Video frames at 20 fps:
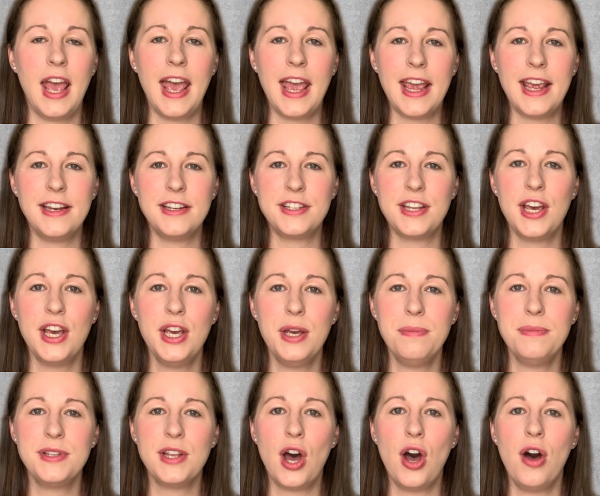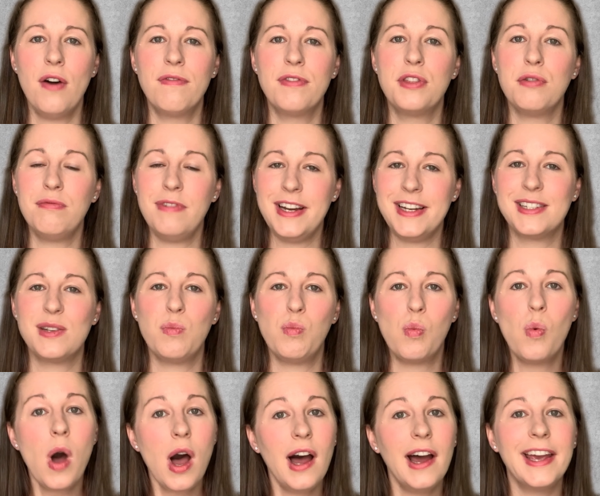In terms of the reason
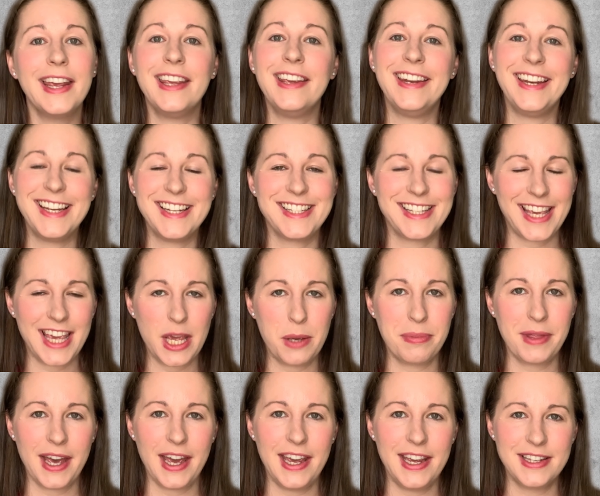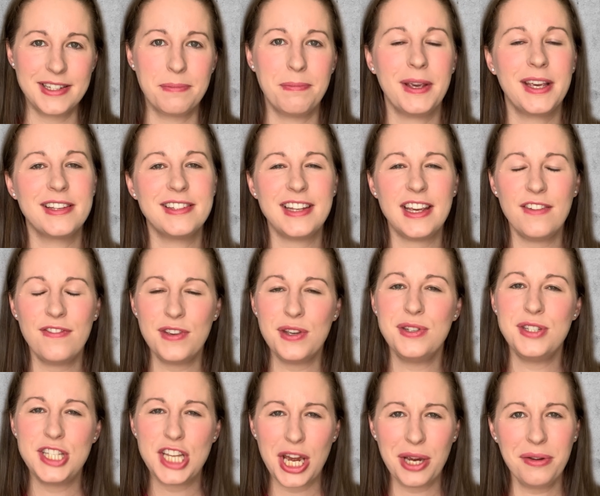why you need to keep that is because if you
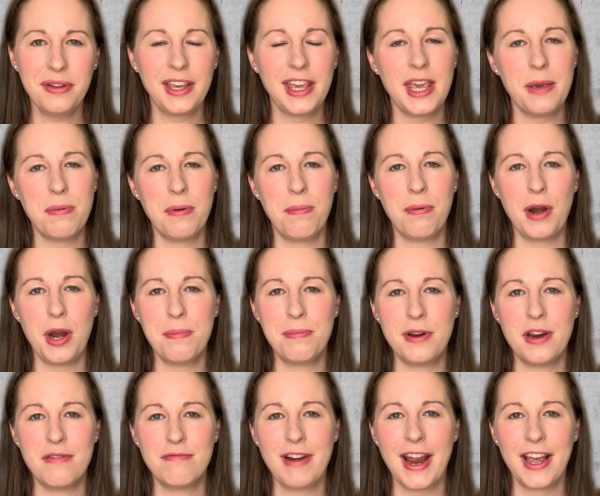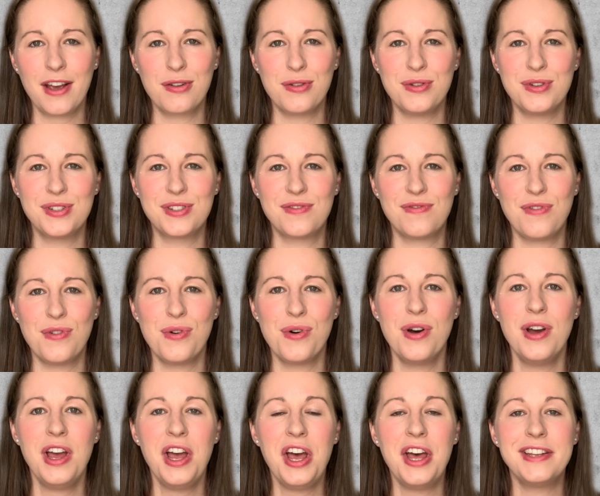don't keep appropriate records for
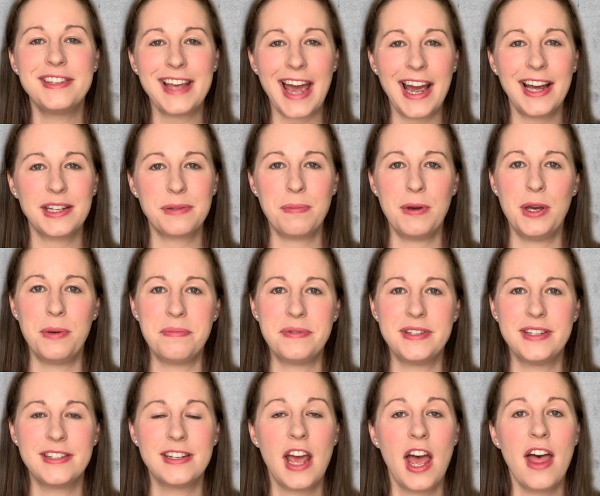tax purposes,